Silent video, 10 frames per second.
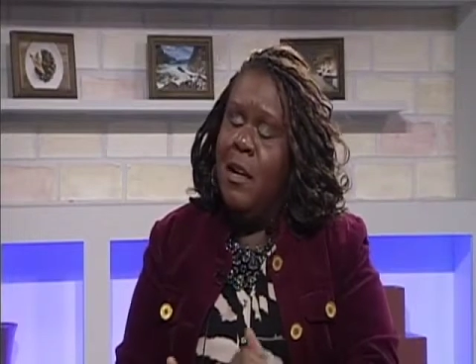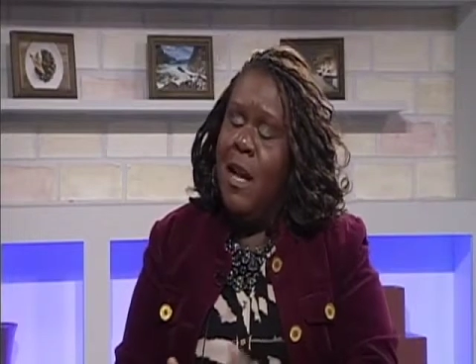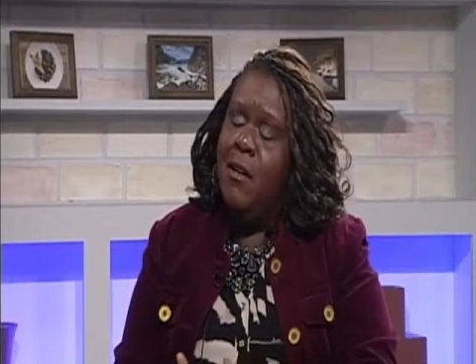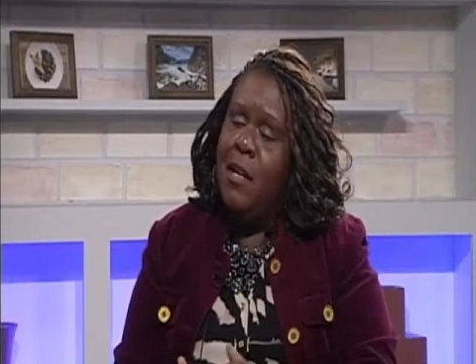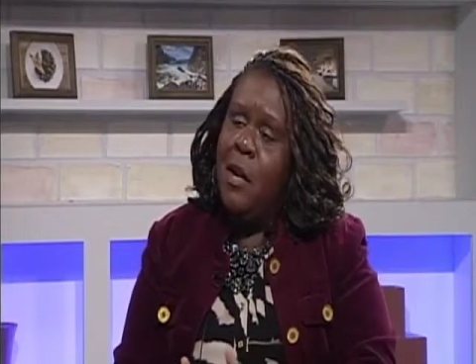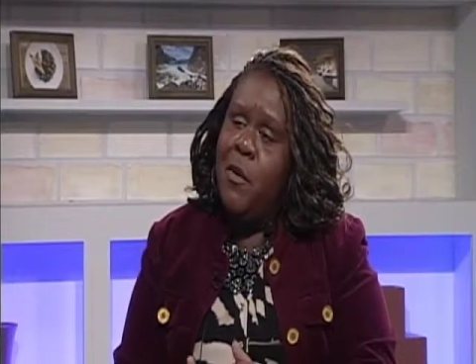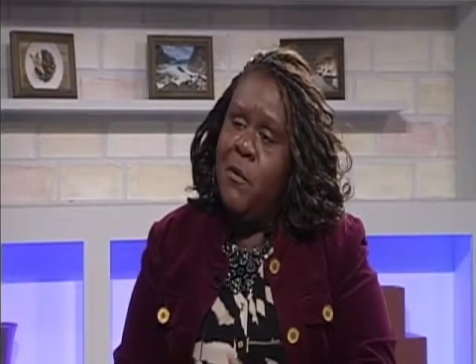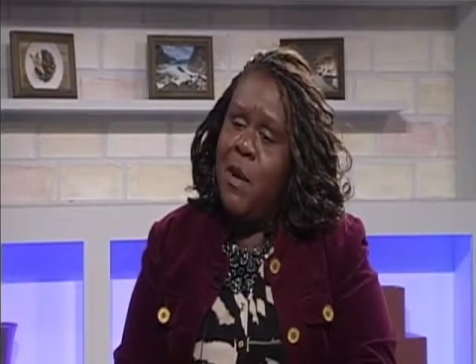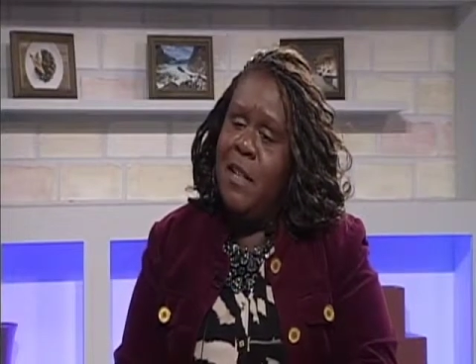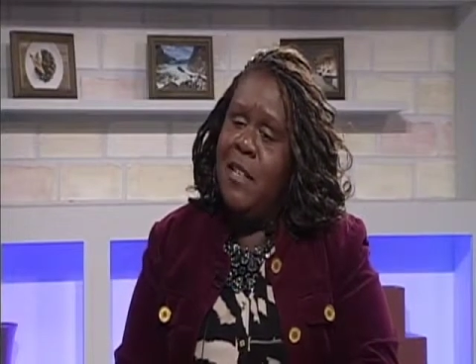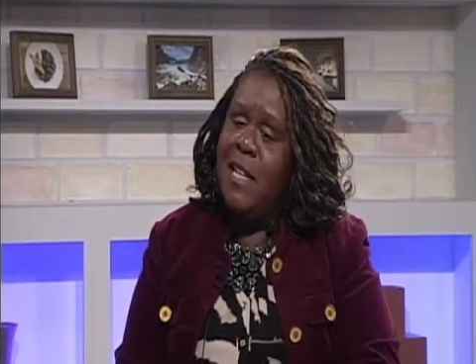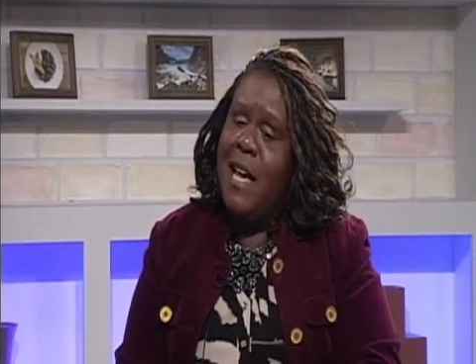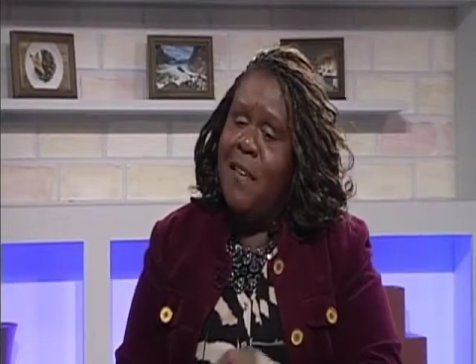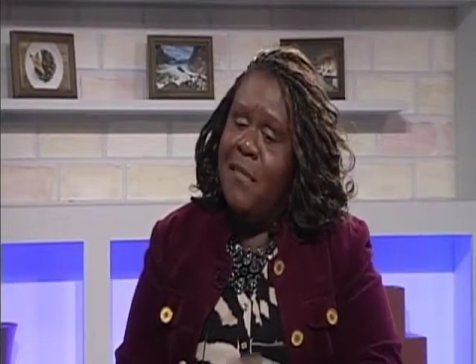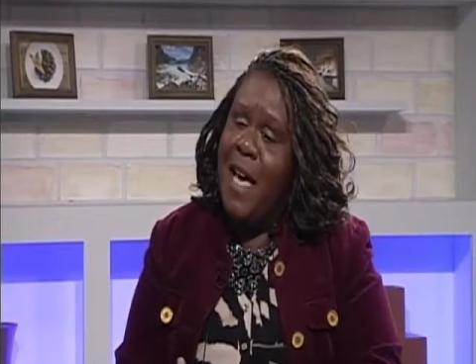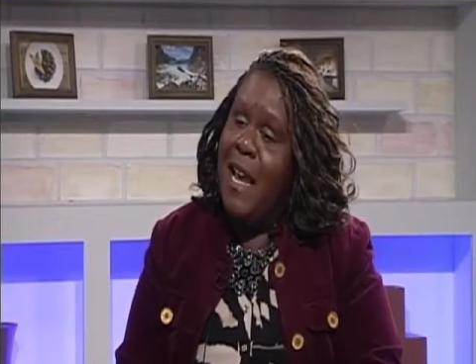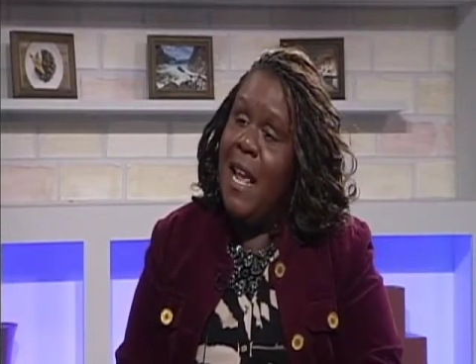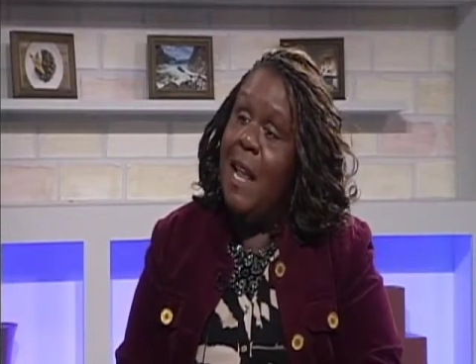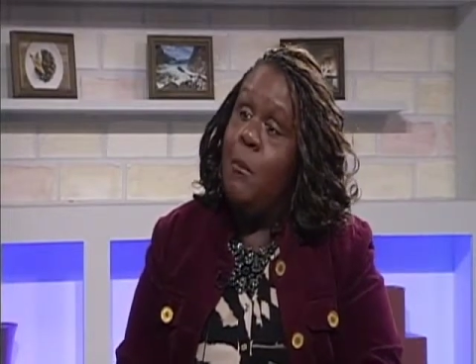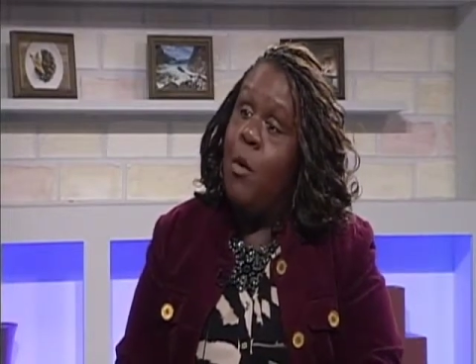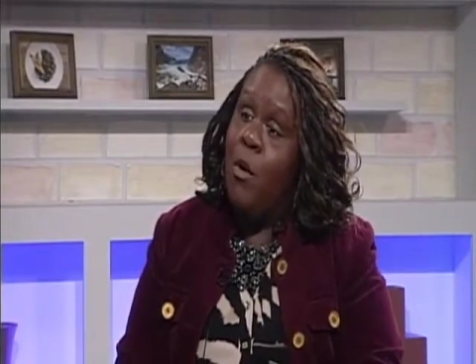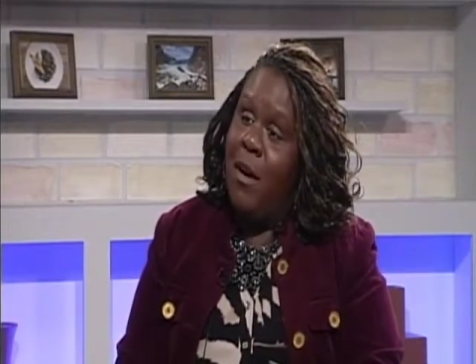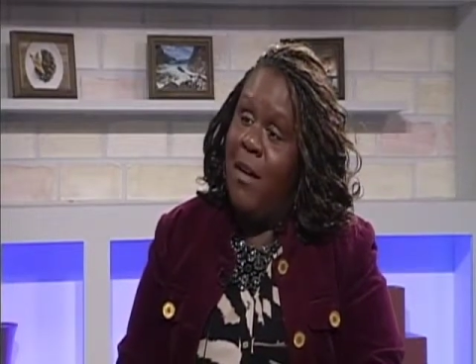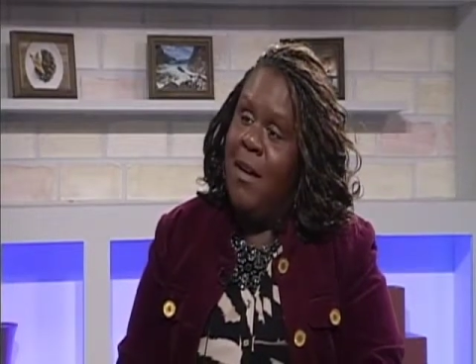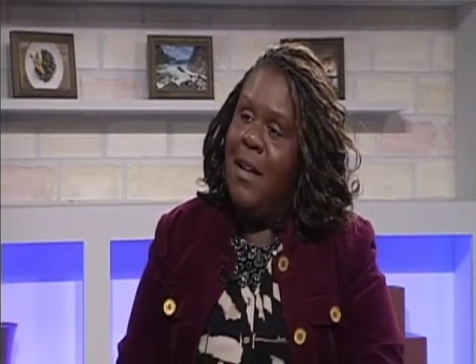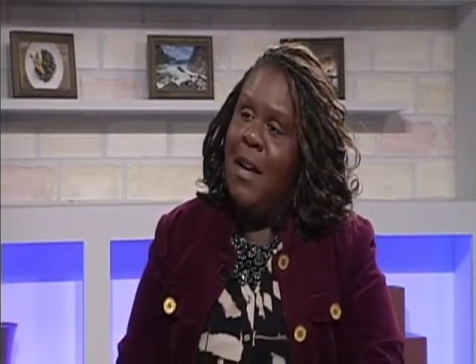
Not only are we expecting to have that and more,